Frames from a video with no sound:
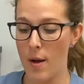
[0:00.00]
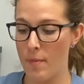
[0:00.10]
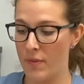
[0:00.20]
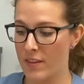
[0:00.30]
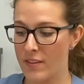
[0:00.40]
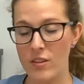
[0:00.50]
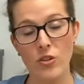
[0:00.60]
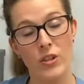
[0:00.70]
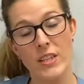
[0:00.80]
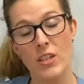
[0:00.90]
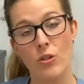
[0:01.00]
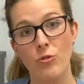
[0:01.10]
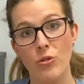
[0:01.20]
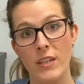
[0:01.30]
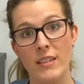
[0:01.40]
This is the drink that you
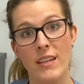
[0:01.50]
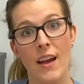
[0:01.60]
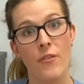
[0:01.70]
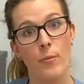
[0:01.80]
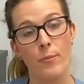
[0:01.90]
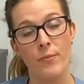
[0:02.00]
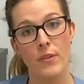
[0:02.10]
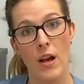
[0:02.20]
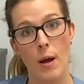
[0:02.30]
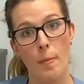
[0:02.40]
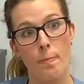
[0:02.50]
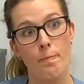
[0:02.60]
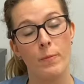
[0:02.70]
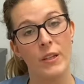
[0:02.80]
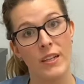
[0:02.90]
drink to have your
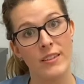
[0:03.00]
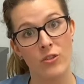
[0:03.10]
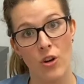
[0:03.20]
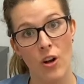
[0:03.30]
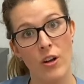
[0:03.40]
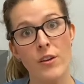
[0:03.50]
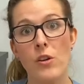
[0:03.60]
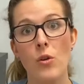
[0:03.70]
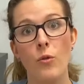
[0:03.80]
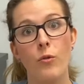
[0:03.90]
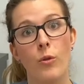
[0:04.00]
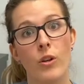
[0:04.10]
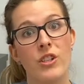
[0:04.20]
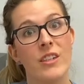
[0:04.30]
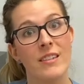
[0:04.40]
blood drawn for
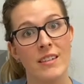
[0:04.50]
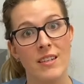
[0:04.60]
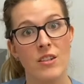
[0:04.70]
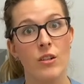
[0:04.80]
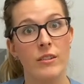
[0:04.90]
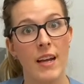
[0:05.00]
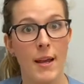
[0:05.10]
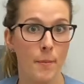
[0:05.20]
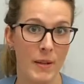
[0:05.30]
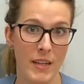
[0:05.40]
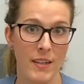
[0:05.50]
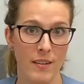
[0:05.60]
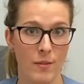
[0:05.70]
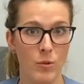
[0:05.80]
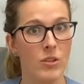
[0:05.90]
gestational
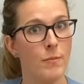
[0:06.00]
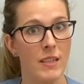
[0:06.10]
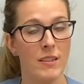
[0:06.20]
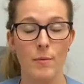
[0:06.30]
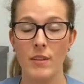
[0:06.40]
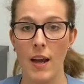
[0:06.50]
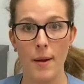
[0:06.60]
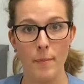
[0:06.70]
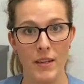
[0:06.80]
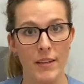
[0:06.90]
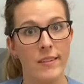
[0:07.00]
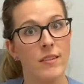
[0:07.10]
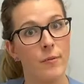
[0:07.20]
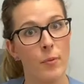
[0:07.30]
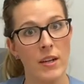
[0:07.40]
diabetes, which means diabetes
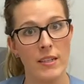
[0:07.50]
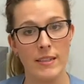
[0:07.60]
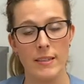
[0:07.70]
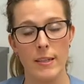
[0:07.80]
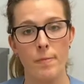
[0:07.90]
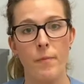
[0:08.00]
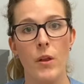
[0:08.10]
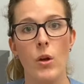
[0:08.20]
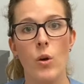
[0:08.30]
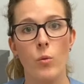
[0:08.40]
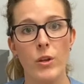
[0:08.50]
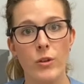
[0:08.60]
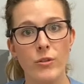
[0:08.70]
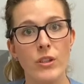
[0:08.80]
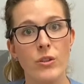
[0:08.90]
of pregnancy. We
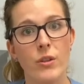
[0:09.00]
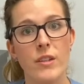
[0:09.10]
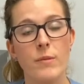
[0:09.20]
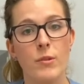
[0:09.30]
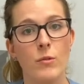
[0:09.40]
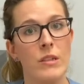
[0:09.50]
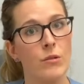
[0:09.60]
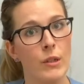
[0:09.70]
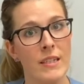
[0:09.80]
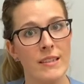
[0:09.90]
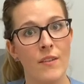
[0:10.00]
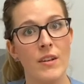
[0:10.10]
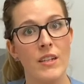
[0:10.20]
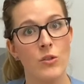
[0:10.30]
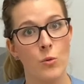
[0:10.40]
usually do this between 27
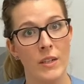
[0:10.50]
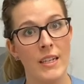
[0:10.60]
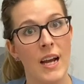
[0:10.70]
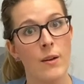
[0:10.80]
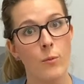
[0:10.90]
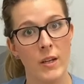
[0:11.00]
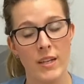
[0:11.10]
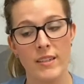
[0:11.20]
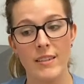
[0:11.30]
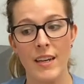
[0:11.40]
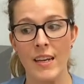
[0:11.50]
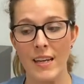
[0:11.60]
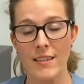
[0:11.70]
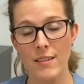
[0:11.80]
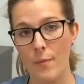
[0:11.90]
and 29 weeks, and it
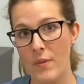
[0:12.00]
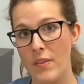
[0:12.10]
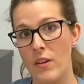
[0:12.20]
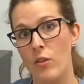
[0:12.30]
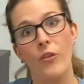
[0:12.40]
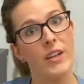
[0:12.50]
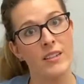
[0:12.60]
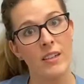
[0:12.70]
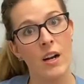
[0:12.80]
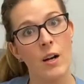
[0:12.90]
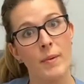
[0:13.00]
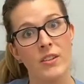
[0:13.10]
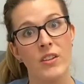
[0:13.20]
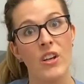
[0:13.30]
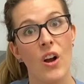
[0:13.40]
is something that you'll need to come
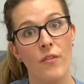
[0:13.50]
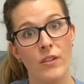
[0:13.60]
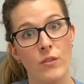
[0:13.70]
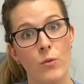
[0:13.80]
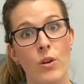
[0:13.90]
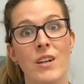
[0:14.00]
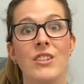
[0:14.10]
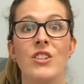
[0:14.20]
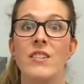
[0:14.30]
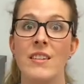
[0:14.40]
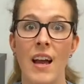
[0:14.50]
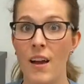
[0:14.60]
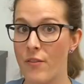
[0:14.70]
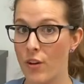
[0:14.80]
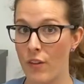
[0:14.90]
into the office for just to
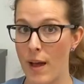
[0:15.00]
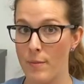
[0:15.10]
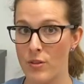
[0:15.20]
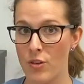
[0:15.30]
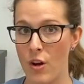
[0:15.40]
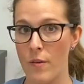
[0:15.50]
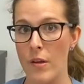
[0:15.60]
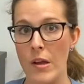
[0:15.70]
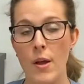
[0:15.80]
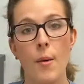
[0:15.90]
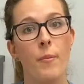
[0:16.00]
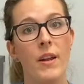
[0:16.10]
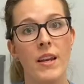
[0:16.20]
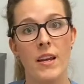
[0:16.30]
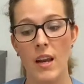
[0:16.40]
have your labs drawn. But
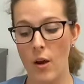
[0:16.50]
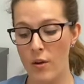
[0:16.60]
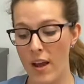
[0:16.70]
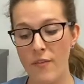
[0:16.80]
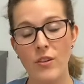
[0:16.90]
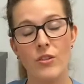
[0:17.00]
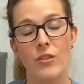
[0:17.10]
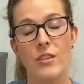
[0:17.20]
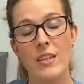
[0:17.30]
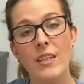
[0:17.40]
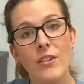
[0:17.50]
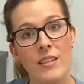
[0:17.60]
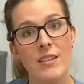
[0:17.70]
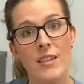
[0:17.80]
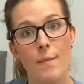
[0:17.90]
in an effort to
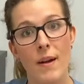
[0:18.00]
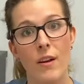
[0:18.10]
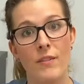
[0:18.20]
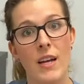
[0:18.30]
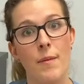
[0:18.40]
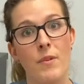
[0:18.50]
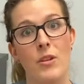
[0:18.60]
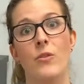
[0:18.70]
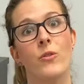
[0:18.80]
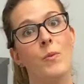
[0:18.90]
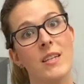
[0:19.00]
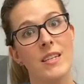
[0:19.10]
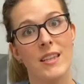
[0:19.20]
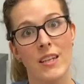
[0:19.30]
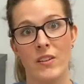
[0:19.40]
decrease the amount of time that you spend
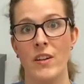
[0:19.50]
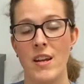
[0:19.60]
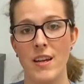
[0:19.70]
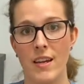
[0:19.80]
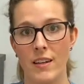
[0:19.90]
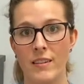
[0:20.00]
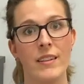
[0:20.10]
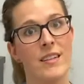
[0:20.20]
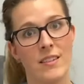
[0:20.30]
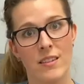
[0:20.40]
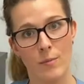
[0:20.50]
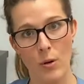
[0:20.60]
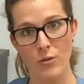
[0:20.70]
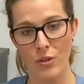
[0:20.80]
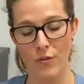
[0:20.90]
in the clinic and less
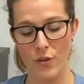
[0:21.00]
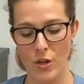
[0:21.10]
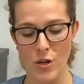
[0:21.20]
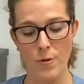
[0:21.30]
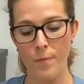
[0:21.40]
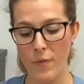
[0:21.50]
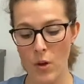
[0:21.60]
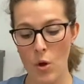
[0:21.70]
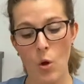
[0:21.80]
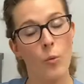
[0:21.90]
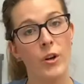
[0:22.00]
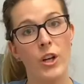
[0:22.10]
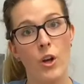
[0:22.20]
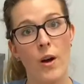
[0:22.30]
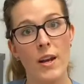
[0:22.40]
exposure for you, we're gonna
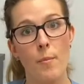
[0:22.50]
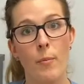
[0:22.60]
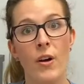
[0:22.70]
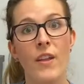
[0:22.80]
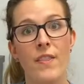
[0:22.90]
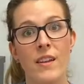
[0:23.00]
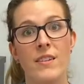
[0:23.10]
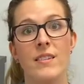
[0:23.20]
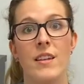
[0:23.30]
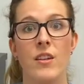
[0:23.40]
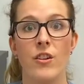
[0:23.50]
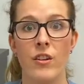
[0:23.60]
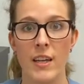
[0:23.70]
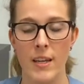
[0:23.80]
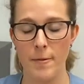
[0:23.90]
go ahead and put this in your
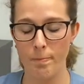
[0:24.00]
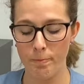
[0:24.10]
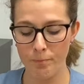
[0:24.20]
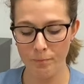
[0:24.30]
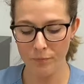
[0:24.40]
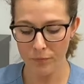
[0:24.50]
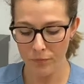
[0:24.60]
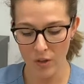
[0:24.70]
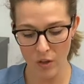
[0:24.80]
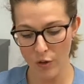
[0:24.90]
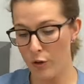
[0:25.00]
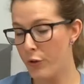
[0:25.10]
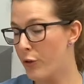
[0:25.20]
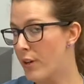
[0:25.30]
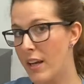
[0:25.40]
kit. You
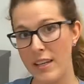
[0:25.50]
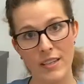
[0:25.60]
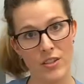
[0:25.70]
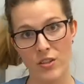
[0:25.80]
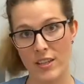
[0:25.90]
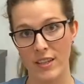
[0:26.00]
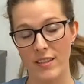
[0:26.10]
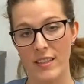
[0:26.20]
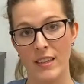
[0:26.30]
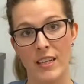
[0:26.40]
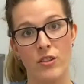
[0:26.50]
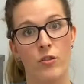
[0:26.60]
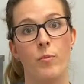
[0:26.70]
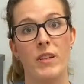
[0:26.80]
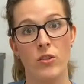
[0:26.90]
do not need to drink this unless
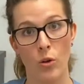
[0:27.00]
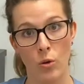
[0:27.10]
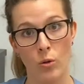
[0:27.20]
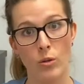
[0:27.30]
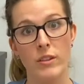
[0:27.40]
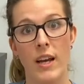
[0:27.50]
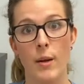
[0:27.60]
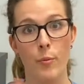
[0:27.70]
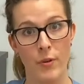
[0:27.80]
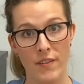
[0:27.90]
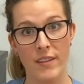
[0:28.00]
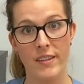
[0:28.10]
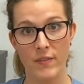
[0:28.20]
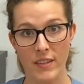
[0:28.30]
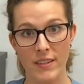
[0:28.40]
you've been told at a
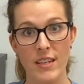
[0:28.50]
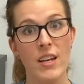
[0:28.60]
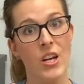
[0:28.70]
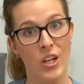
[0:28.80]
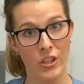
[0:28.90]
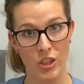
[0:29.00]
previous visit to